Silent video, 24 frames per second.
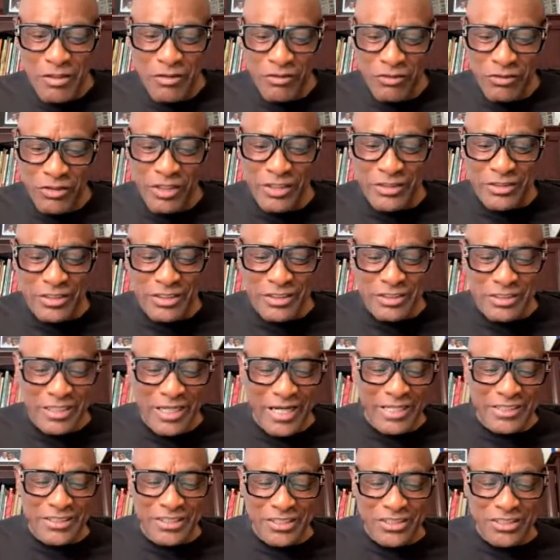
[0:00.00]
This is
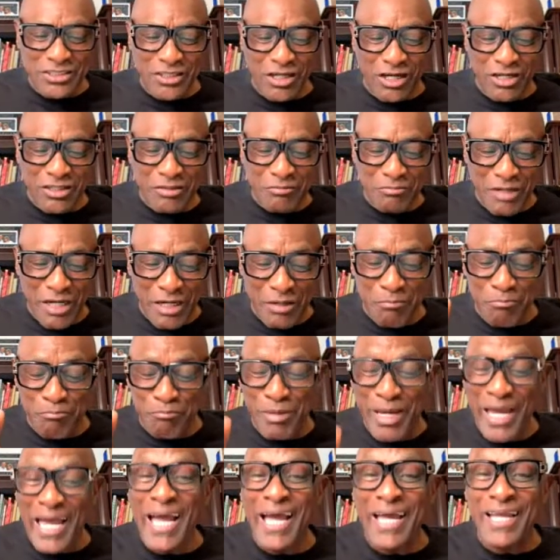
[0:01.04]
not just talking about
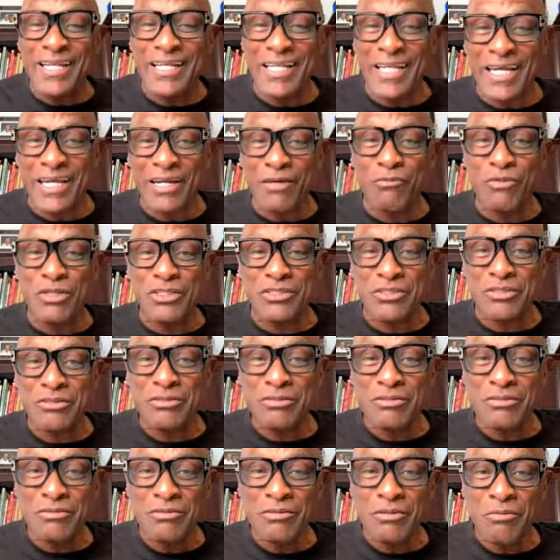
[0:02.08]
bad language,
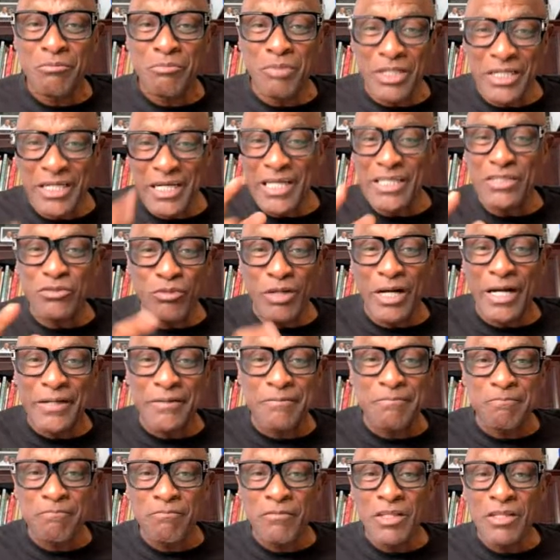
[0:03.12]
but guess
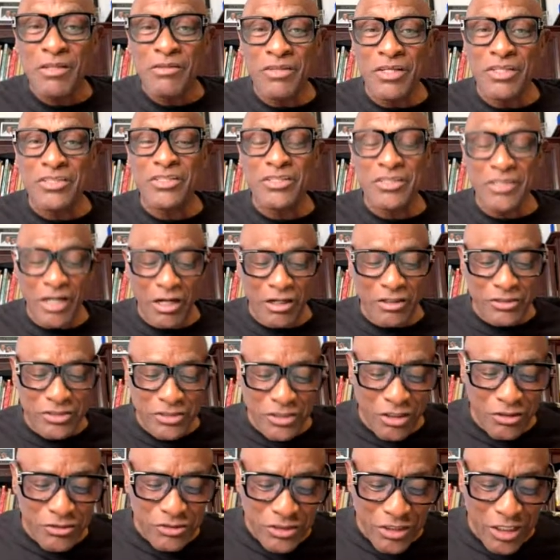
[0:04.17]
what? Hmm. This is
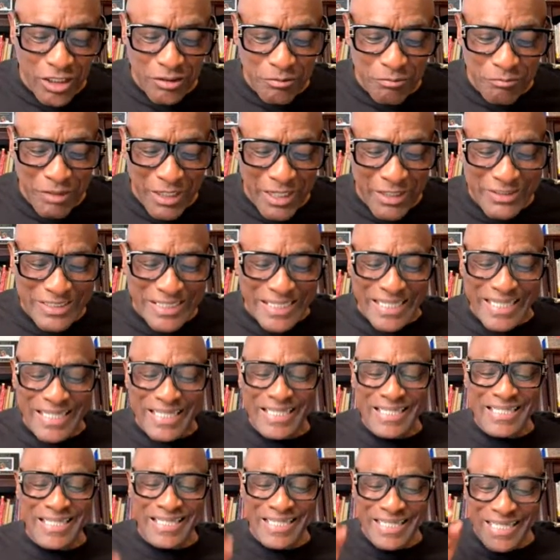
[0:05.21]
also talking about
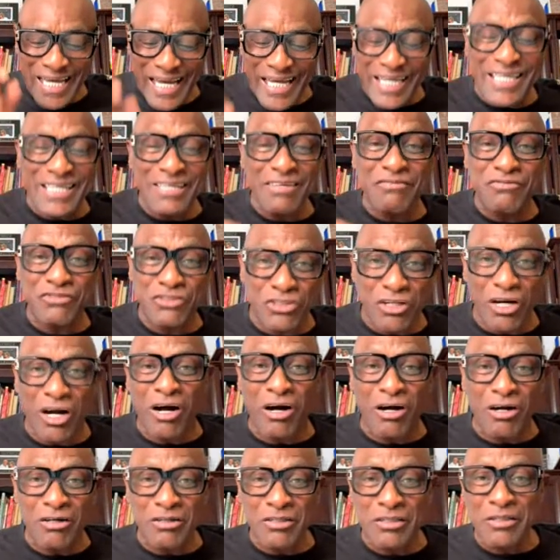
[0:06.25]
negative
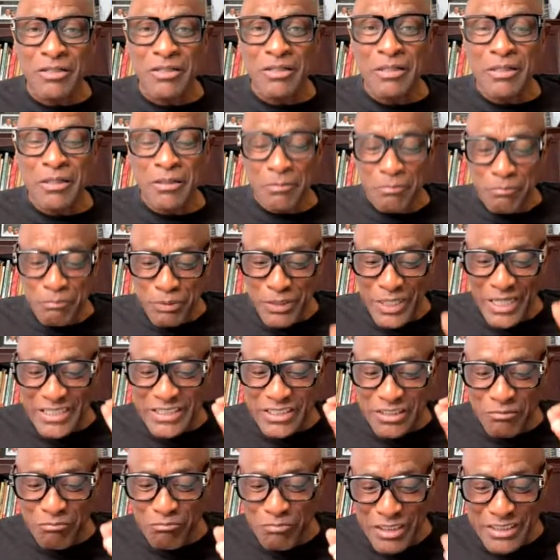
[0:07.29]
talk, nice.
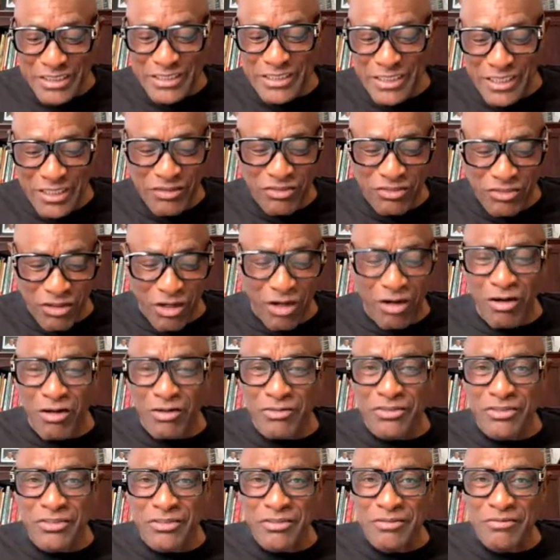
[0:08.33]
pessimistic
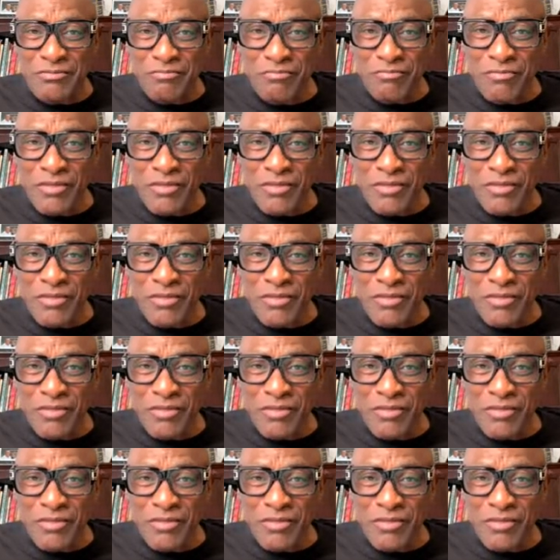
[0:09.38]
thoughts,